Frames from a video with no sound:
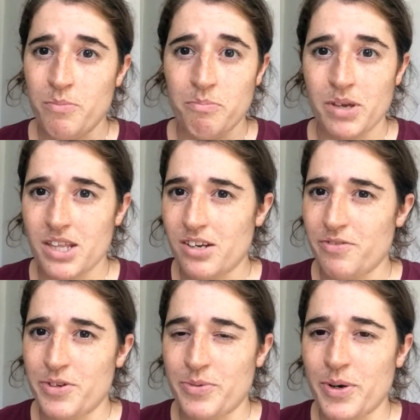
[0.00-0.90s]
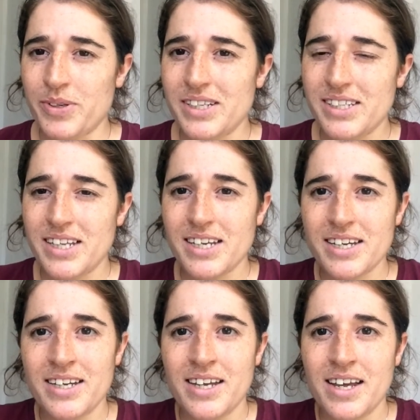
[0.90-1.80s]
middle of the road, I
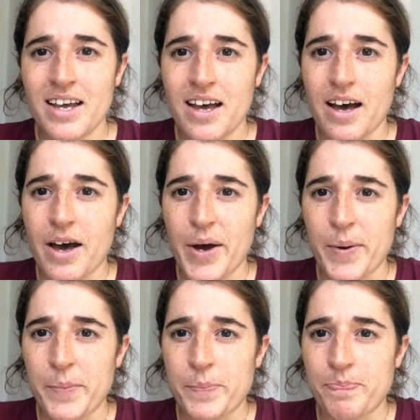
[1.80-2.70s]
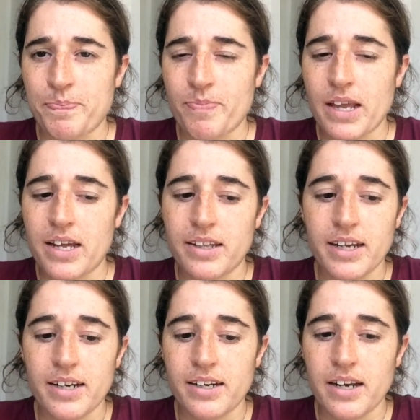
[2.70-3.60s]
think. And
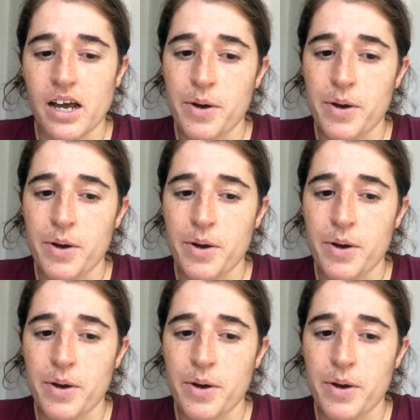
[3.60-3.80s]
then